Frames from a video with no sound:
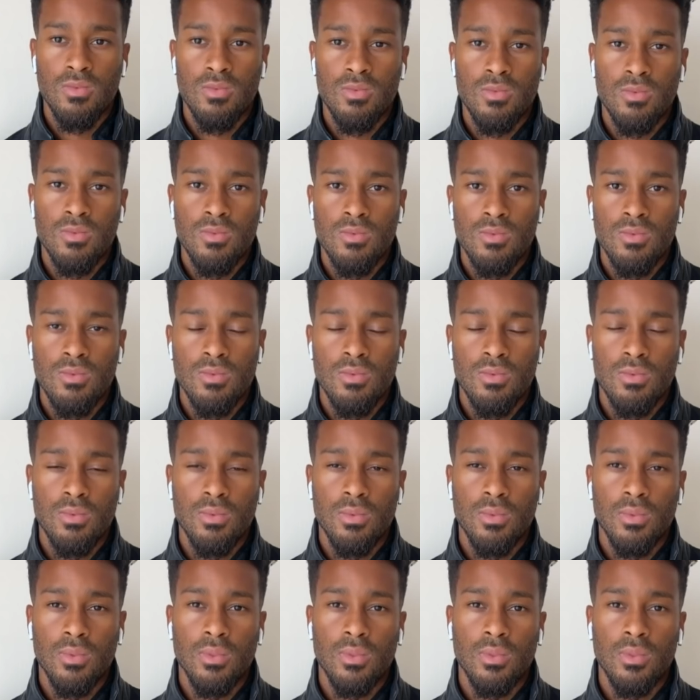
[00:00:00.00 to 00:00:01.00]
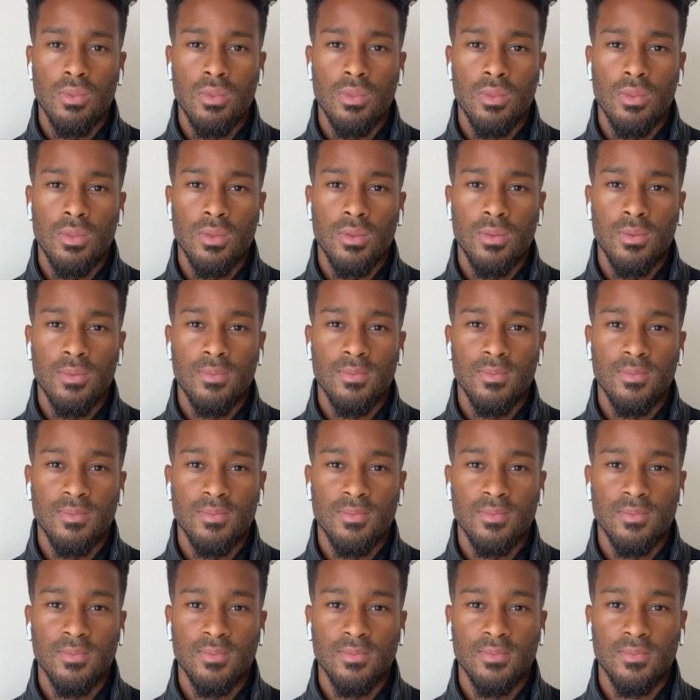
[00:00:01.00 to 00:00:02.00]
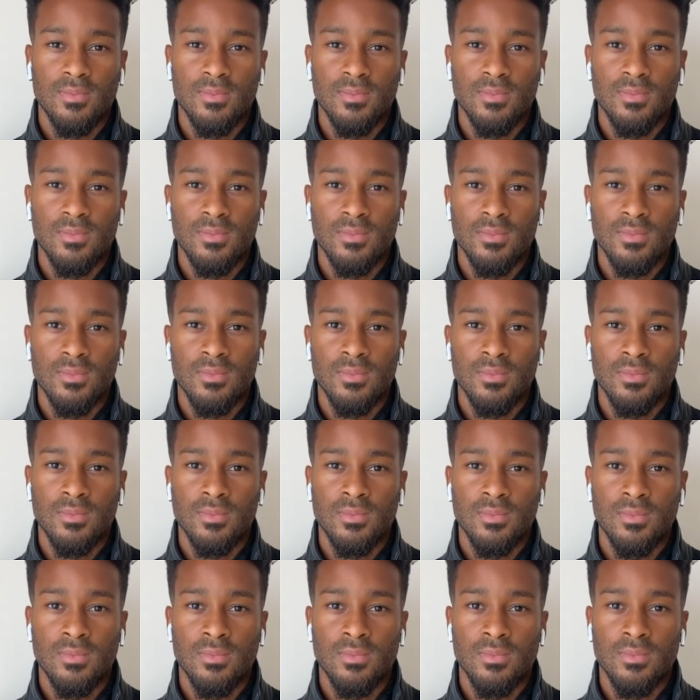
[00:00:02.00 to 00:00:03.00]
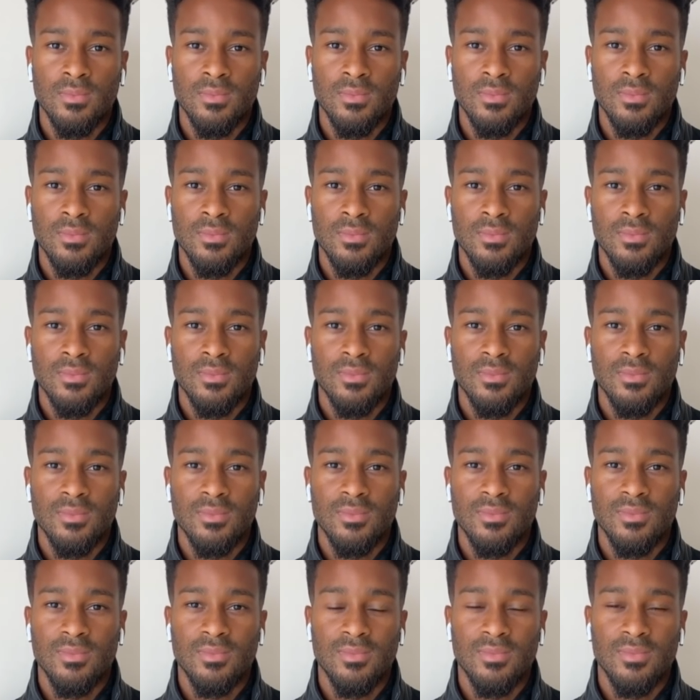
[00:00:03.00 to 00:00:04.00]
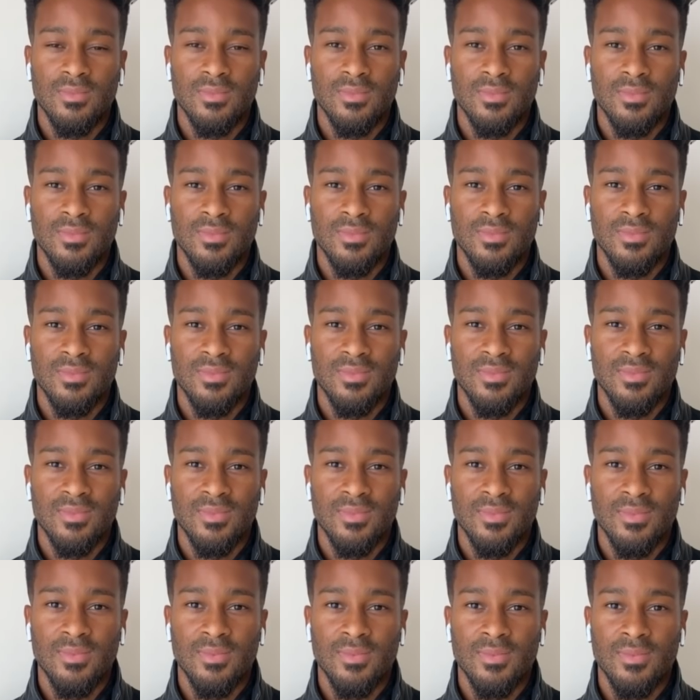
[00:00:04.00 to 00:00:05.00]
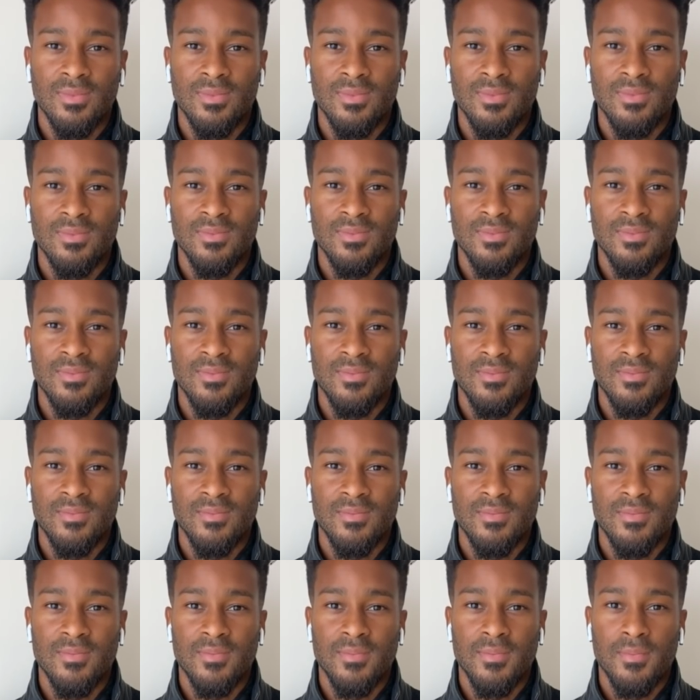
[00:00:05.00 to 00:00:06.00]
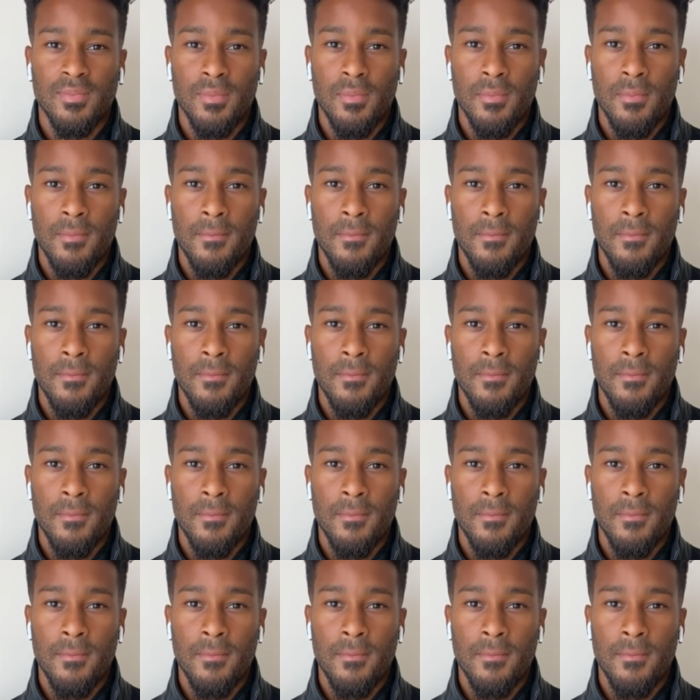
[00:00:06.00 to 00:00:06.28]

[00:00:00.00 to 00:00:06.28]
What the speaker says: This person isn't speaking.